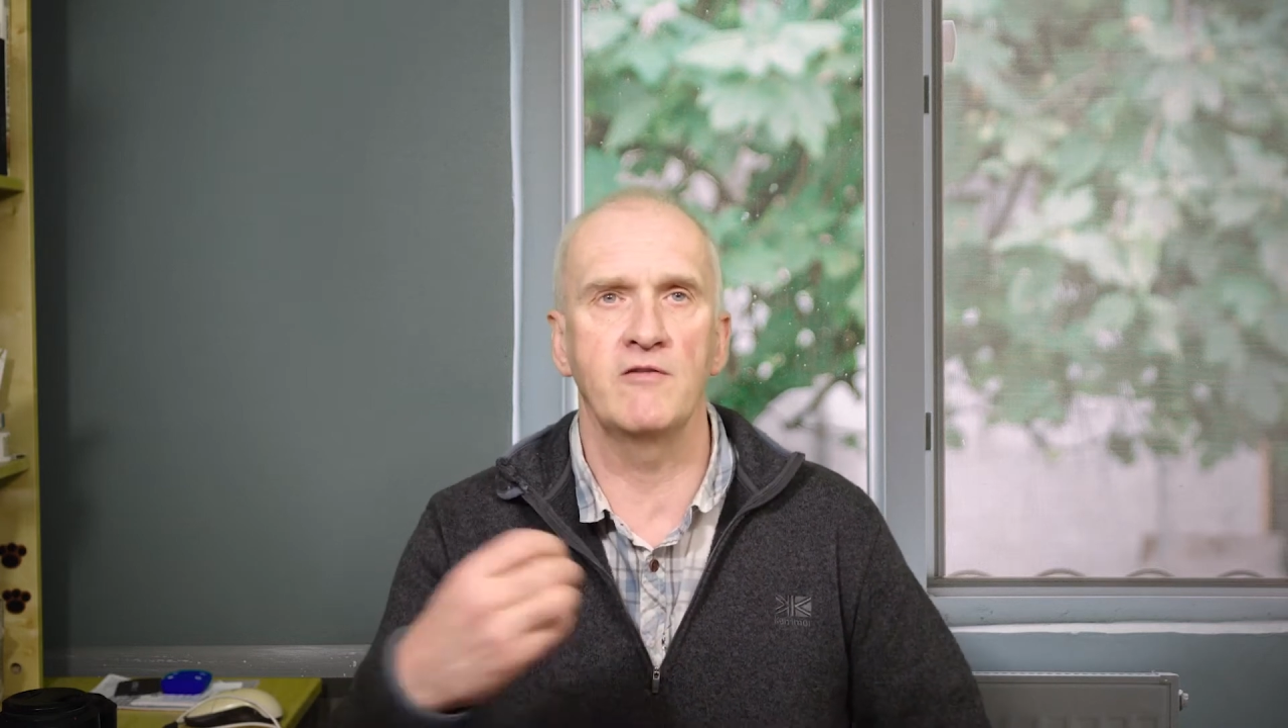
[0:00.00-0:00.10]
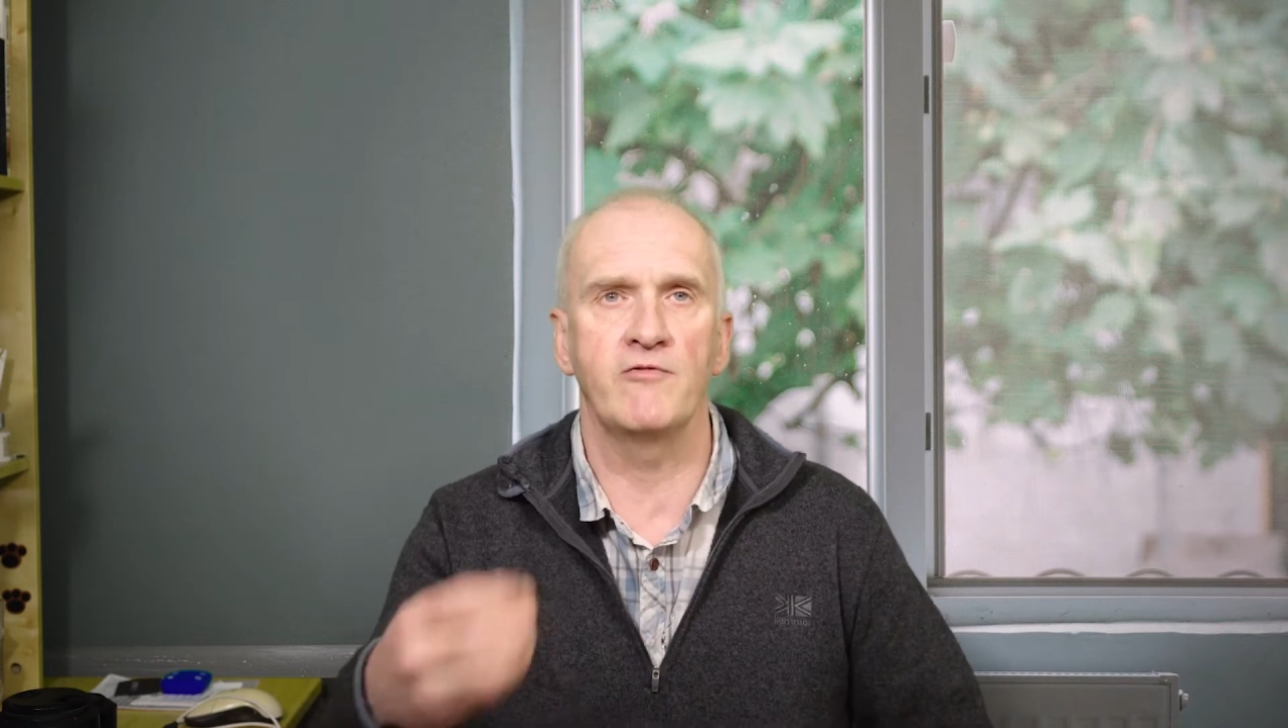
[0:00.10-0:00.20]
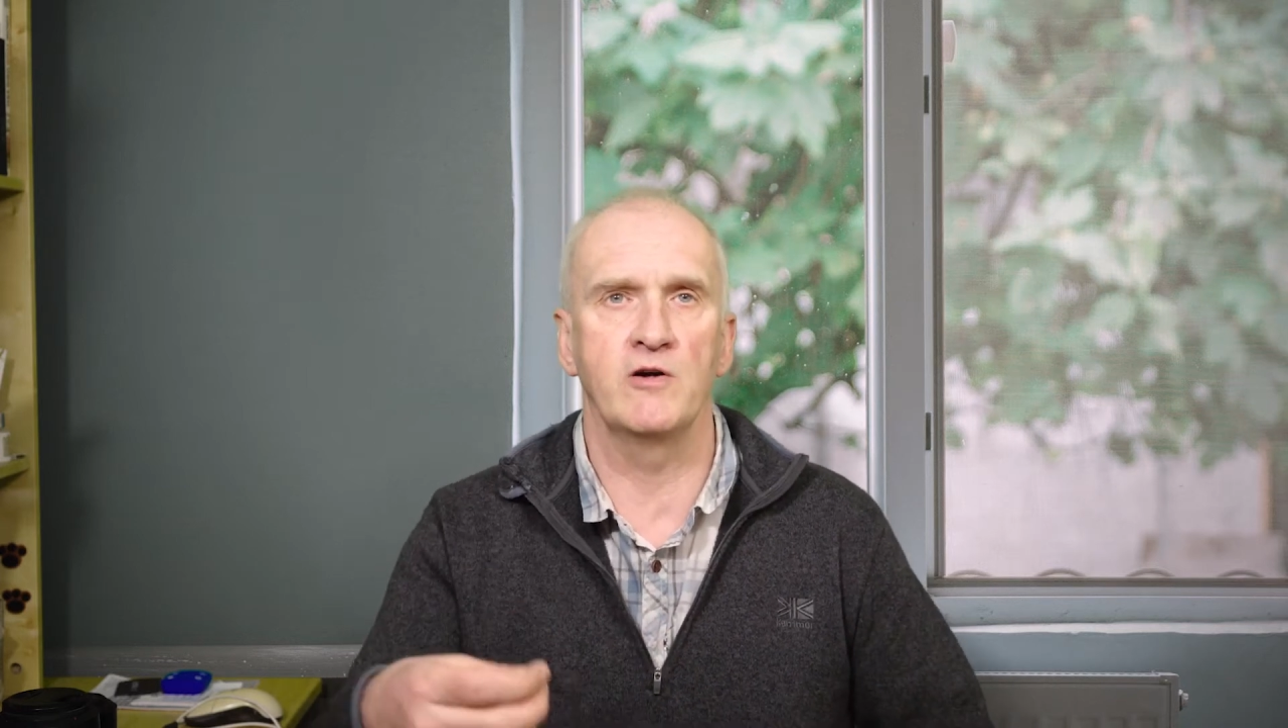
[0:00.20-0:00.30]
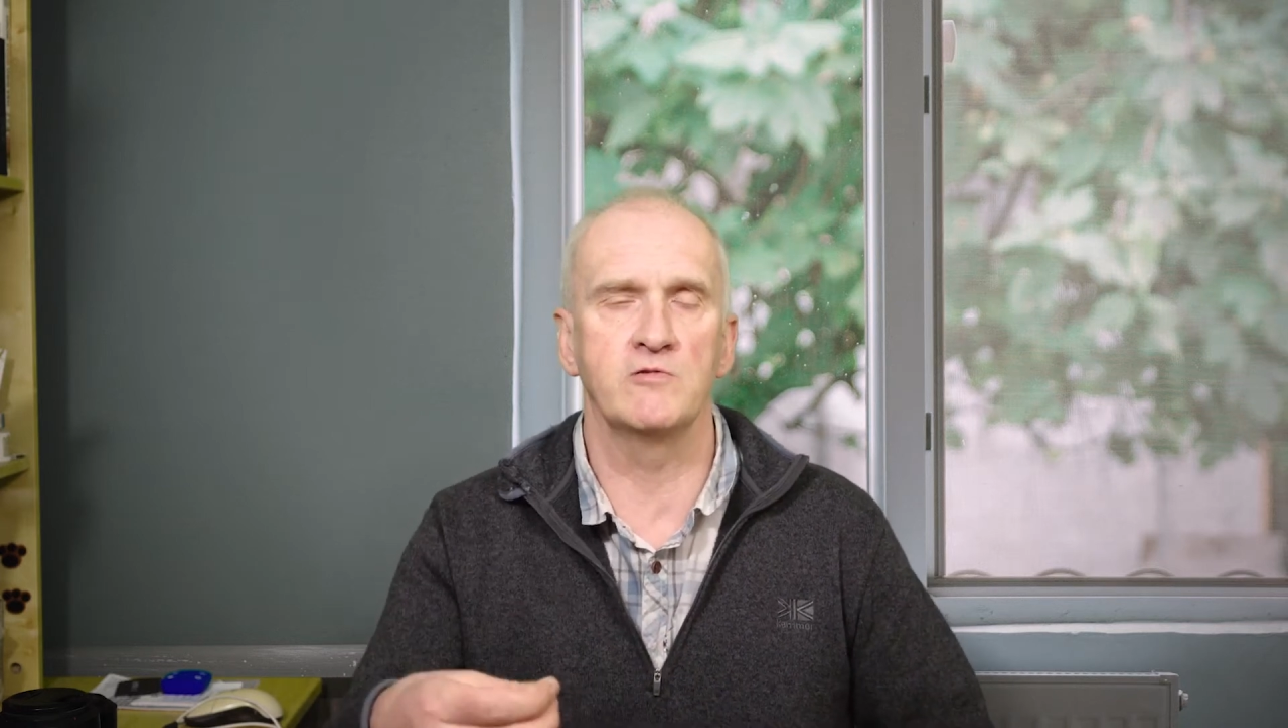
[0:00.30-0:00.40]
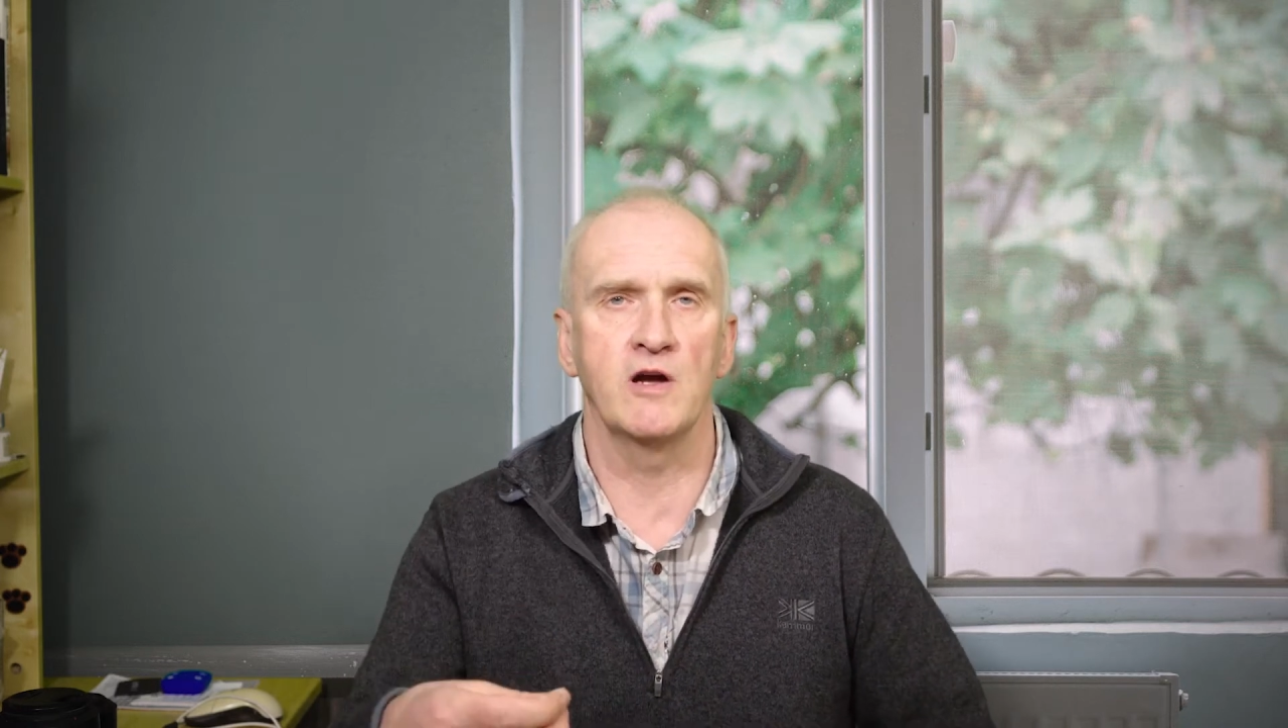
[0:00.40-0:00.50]

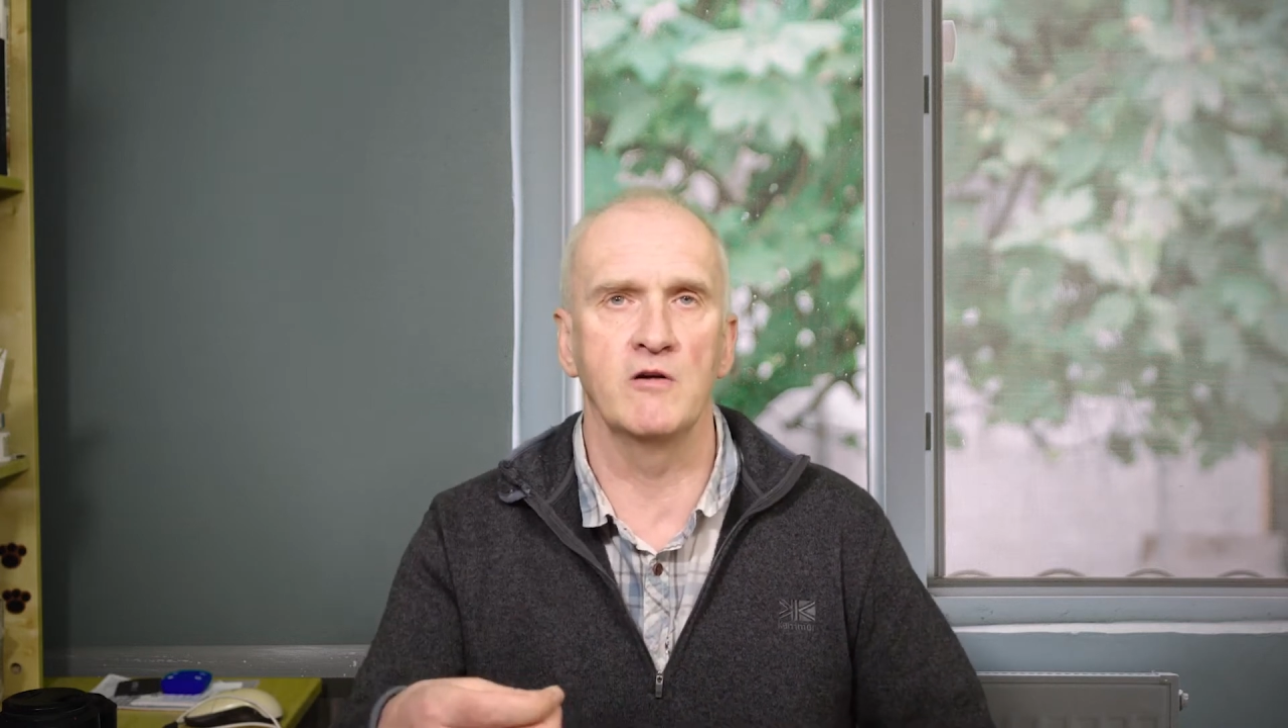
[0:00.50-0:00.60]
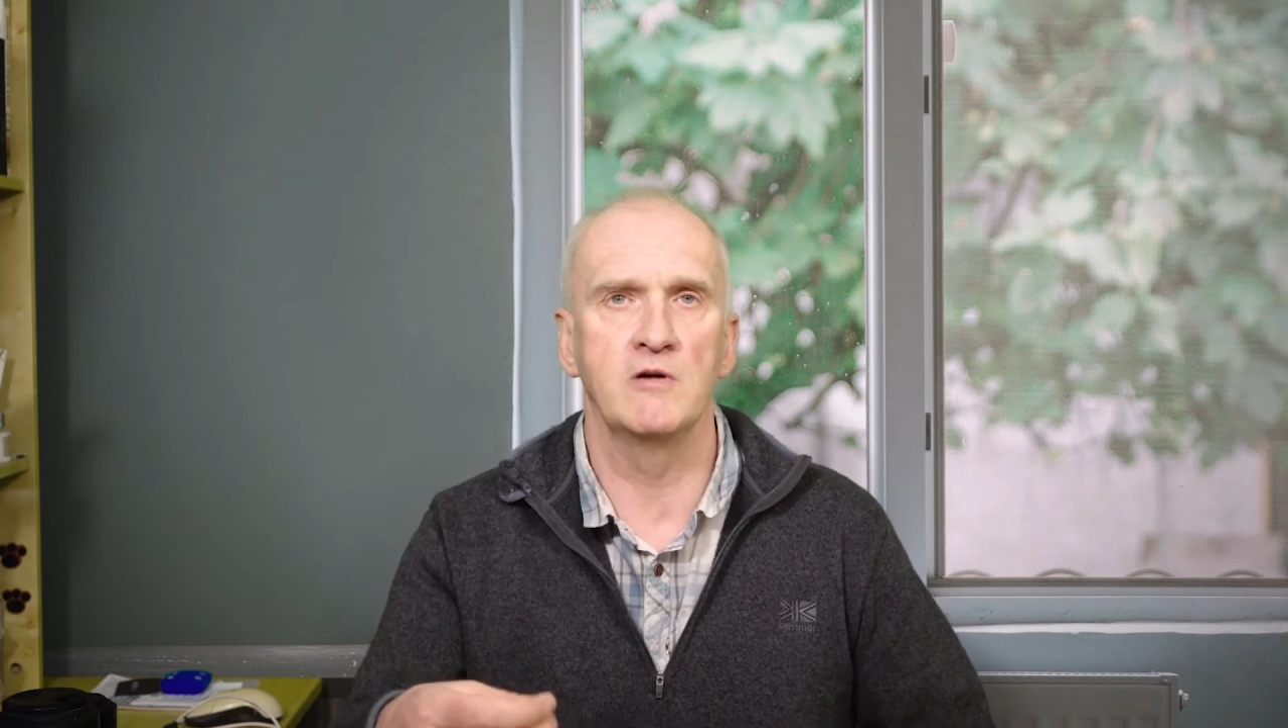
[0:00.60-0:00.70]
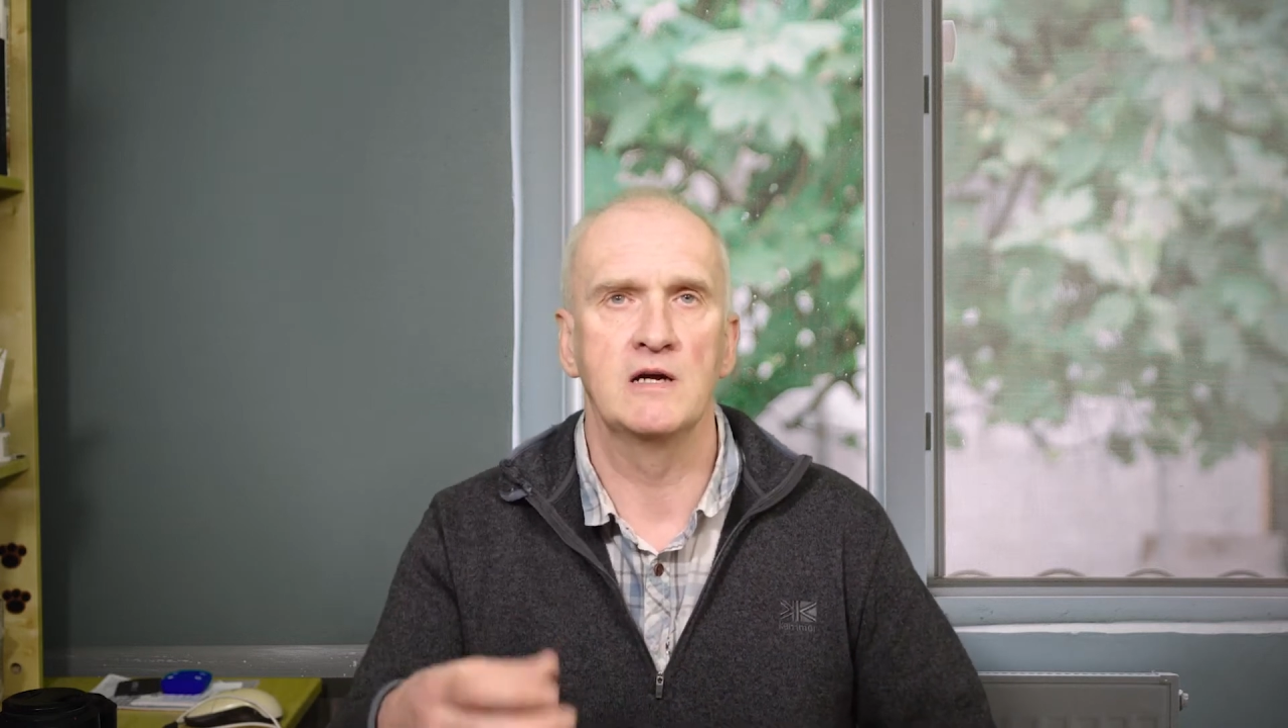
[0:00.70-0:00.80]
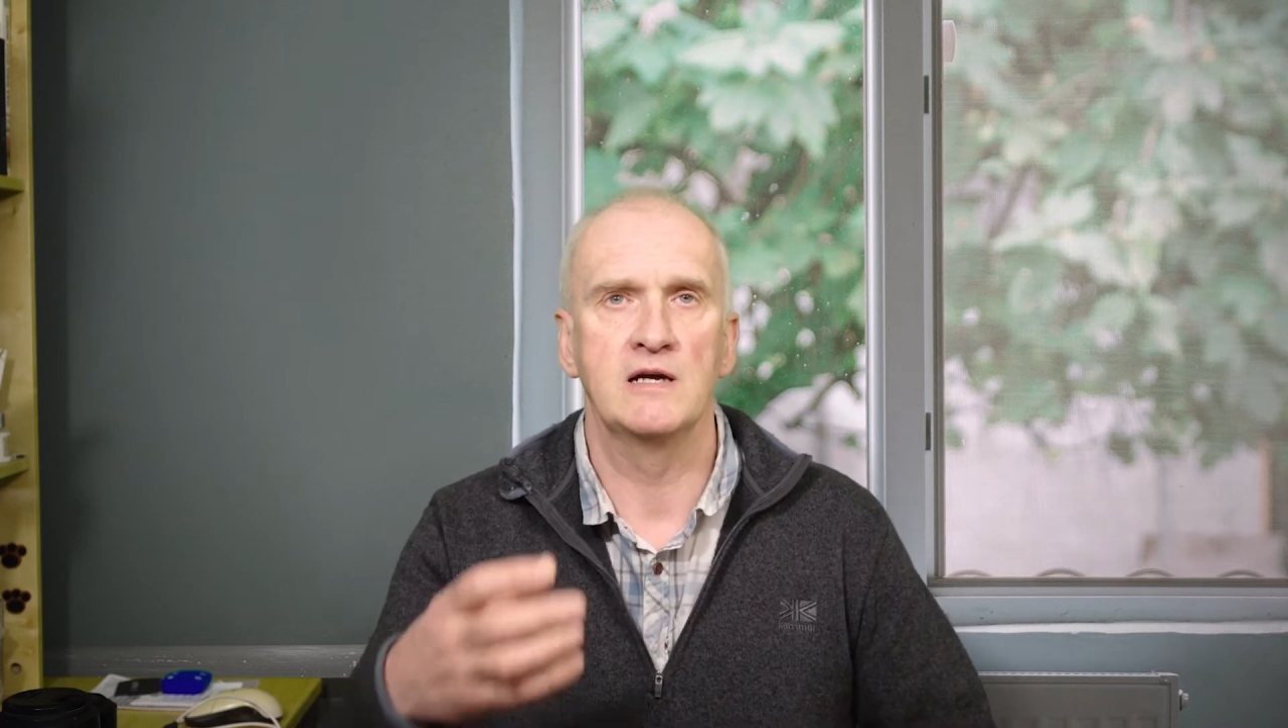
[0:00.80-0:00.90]
photo